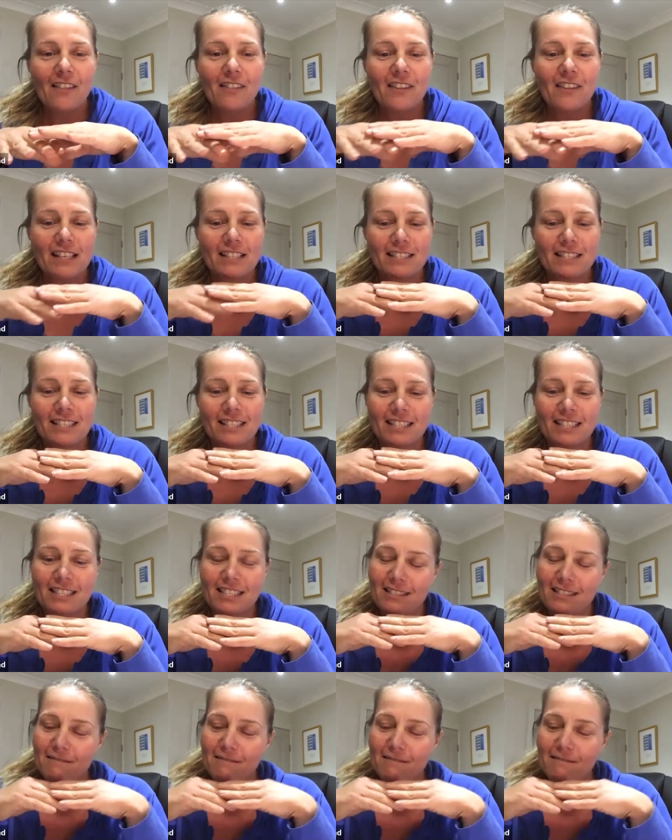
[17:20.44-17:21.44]
there's
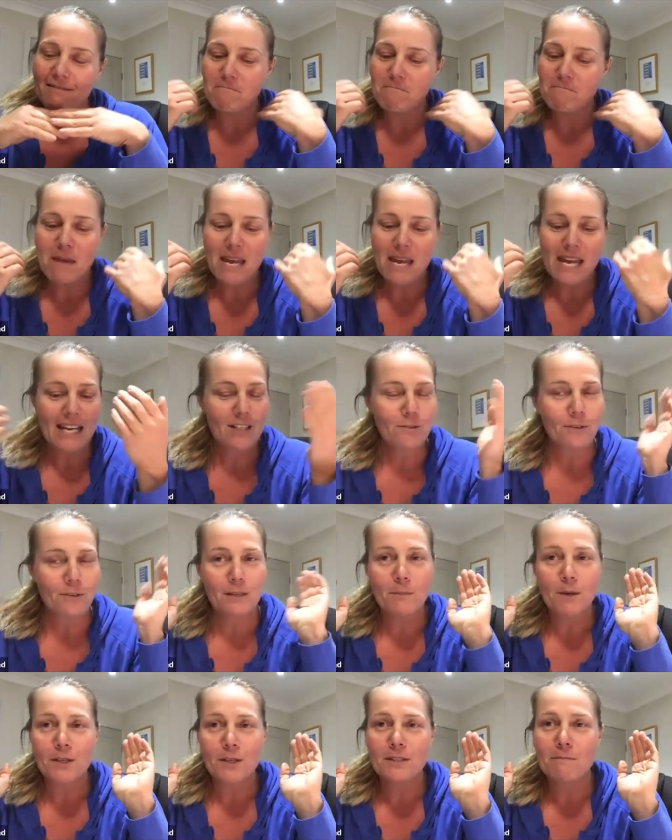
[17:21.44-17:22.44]
just me
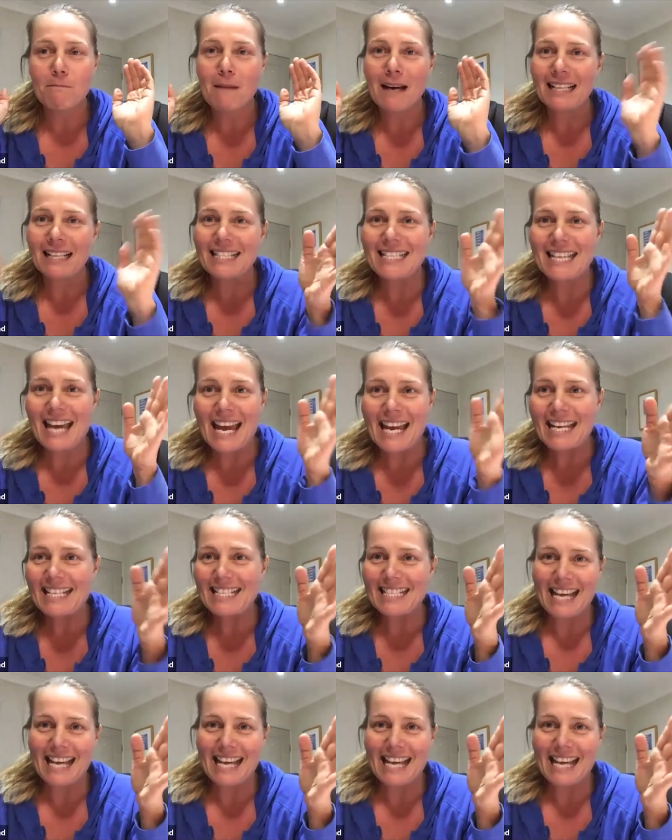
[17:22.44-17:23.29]
doing the most mundane